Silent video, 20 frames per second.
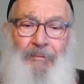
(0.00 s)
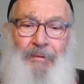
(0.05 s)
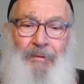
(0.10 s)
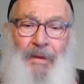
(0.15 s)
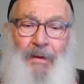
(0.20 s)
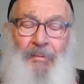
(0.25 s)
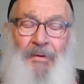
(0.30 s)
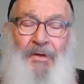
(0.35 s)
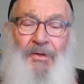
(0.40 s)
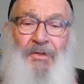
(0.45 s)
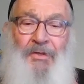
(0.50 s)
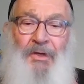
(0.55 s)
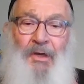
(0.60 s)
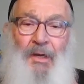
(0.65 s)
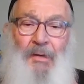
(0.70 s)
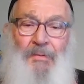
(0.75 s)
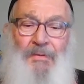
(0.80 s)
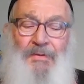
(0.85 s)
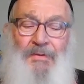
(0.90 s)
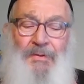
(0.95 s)
How many
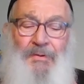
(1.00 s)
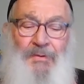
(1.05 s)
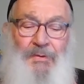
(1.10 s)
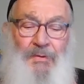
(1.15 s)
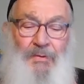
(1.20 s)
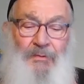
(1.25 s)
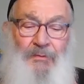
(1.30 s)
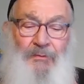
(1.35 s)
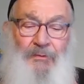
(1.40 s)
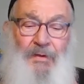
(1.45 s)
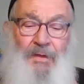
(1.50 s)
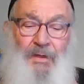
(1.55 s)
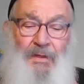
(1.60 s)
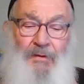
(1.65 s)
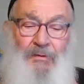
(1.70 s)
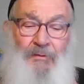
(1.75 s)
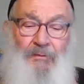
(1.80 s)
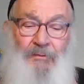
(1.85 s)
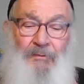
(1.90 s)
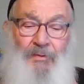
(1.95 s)
times did you
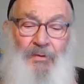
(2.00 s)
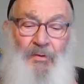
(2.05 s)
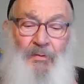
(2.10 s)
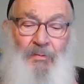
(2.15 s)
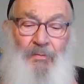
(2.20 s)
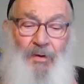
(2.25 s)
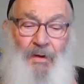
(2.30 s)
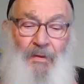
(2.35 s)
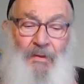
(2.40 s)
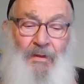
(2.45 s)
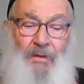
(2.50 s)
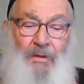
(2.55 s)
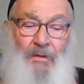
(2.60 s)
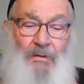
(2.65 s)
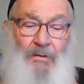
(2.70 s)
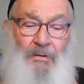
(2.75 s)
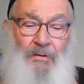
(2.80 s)
forgive your brother?